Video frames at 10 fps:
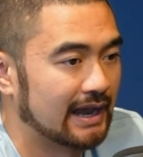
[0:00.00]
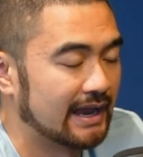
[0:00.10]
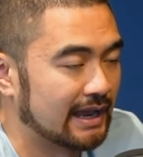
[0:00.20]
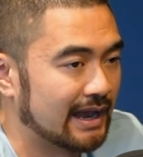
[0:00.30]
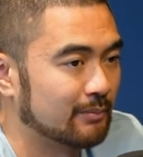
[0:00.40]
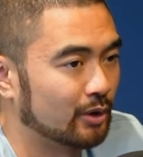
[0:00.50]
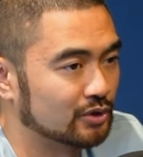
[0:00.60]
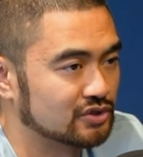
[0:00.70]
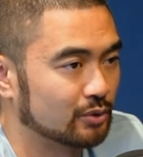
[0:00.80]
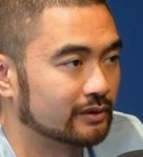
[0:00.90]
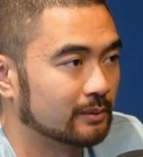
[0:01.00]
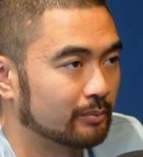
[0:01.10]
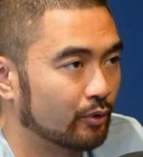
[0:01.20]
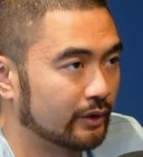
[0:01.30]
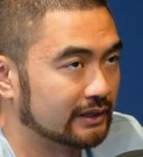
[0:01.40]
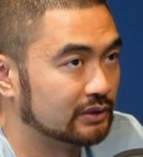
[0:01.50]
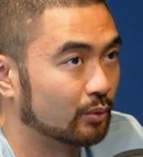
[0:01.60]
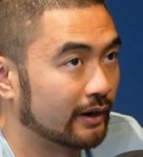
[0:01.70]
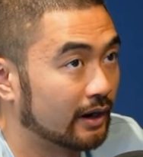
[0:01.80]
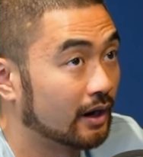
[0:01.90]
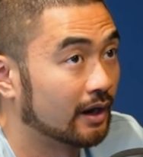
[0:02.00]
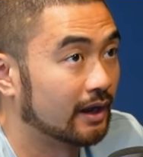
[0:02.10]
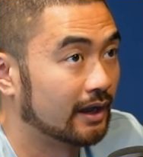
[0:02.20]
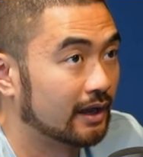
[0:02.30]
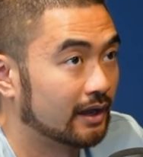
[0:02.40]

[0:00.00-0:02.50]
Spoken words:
I'm also in a point where